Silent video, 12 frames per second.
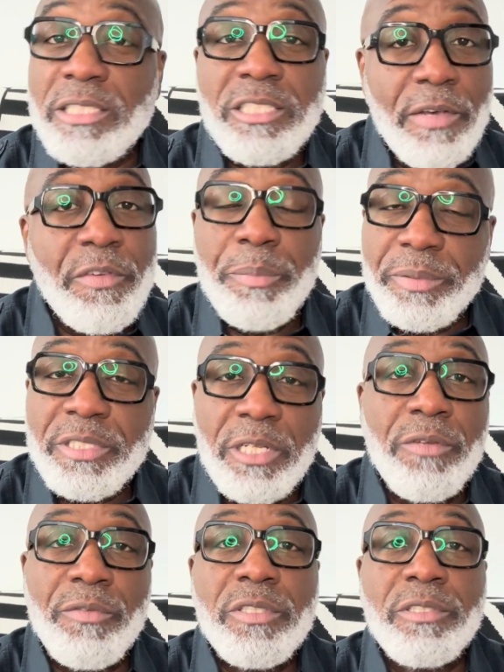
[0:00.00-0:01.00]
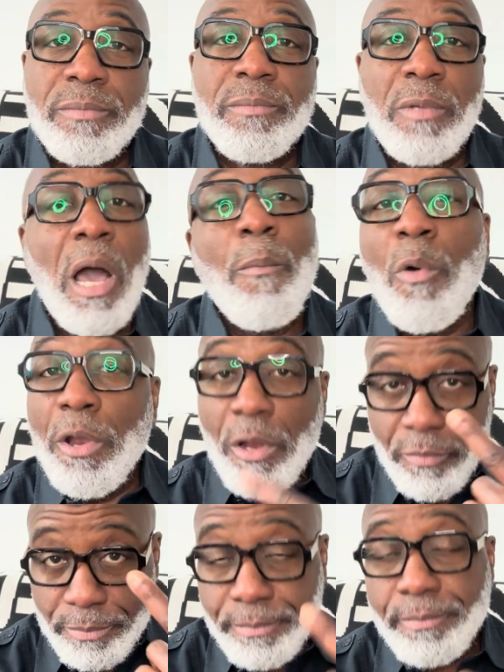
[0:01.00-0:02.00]
70% of us, I'm one of
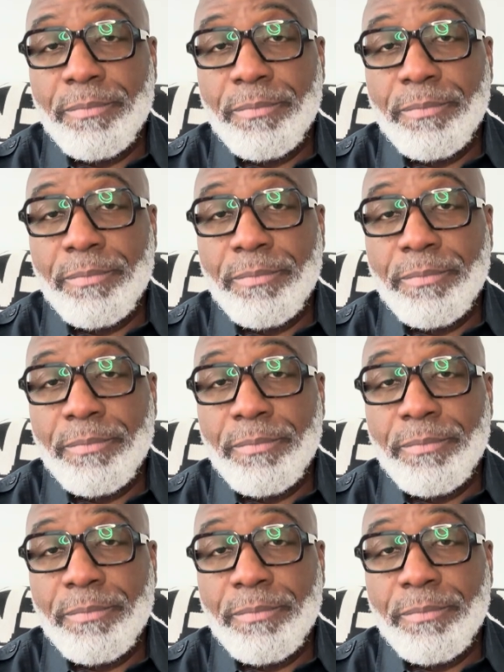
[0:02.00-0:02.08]
them.